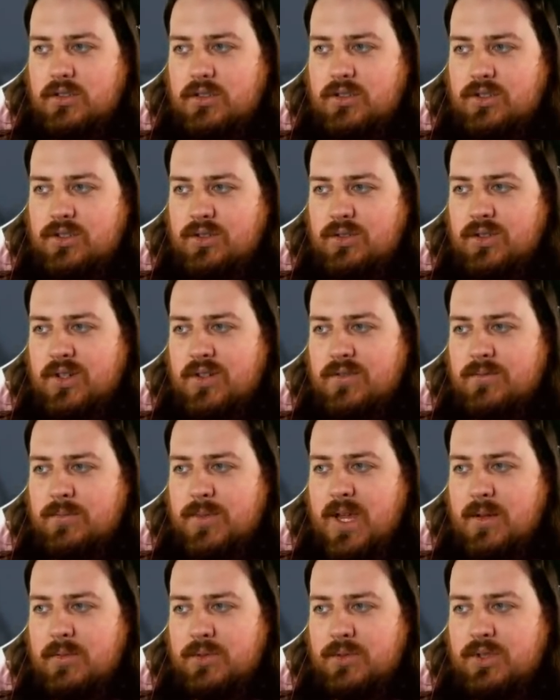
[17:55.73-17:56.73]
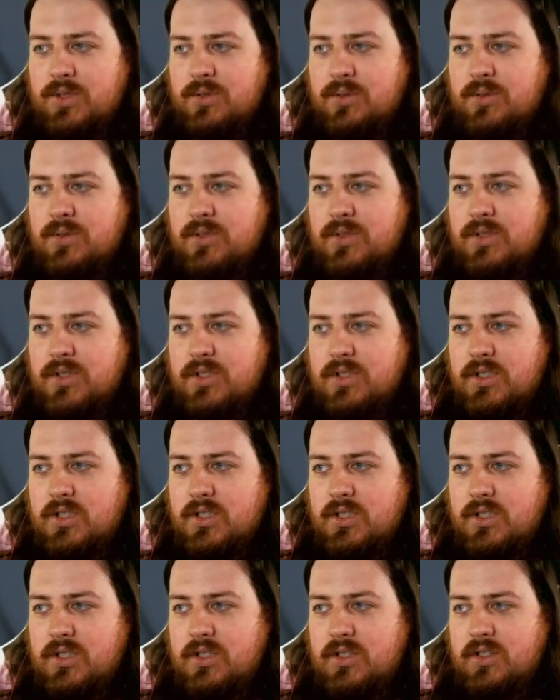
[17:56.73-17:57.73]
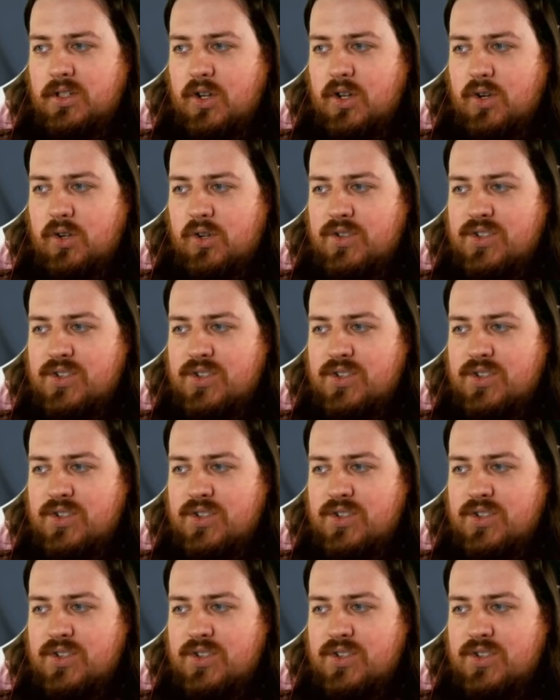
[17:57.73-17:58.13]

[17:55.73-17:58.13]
She'll never be able to. Let her